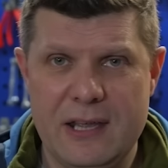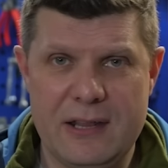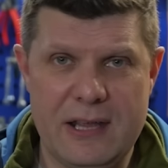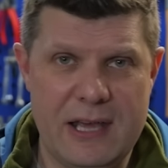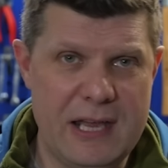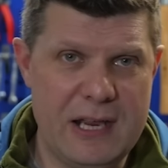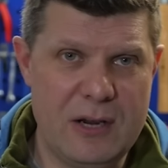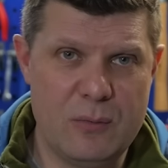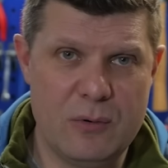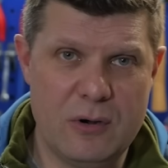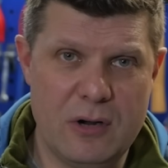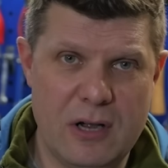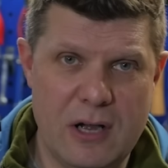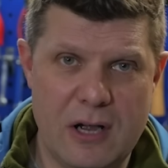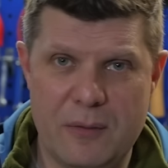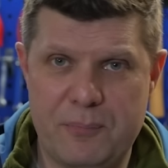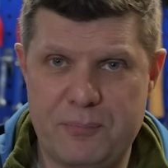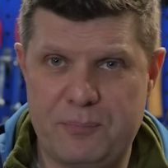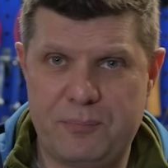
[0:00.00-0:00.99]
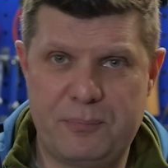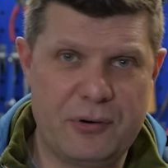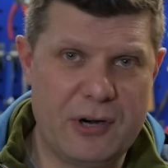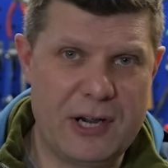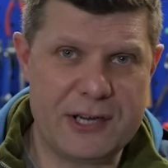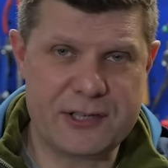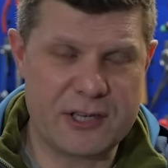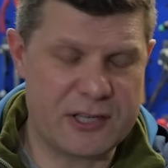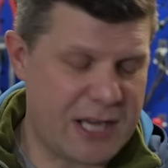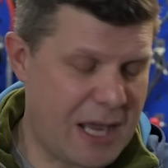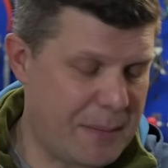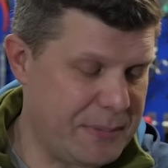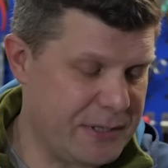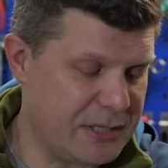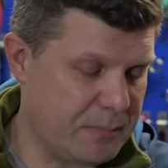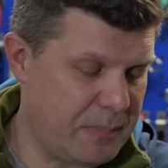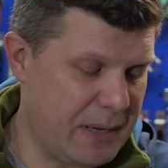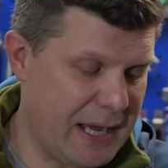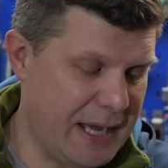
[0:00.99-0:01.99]
They were a price I was
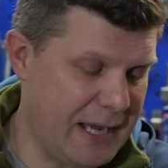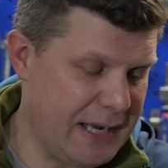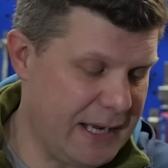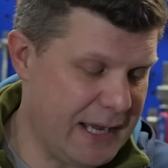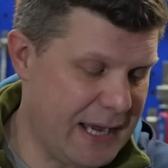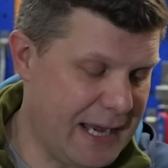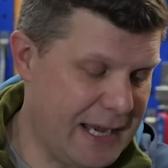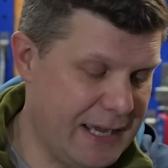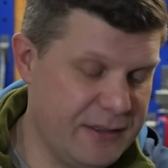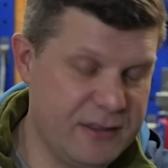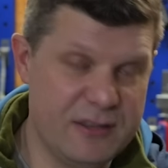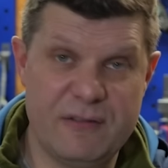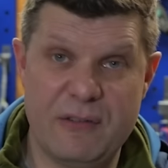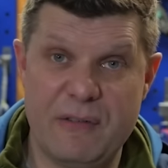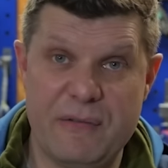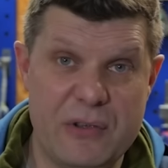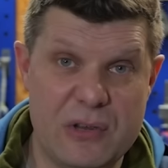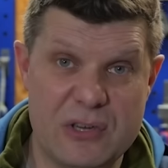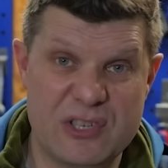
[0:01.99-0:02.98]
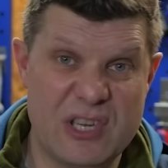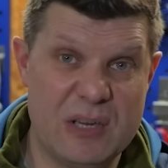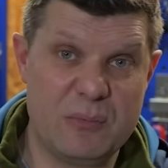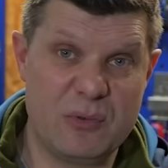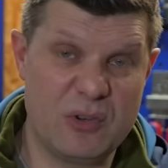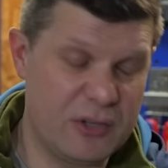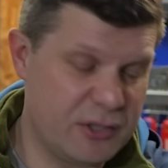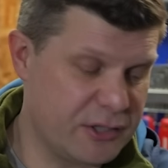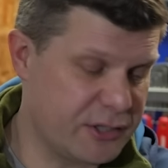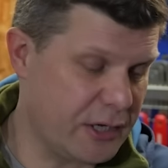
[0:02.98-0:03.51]
happy to pay and the reviews seemed good.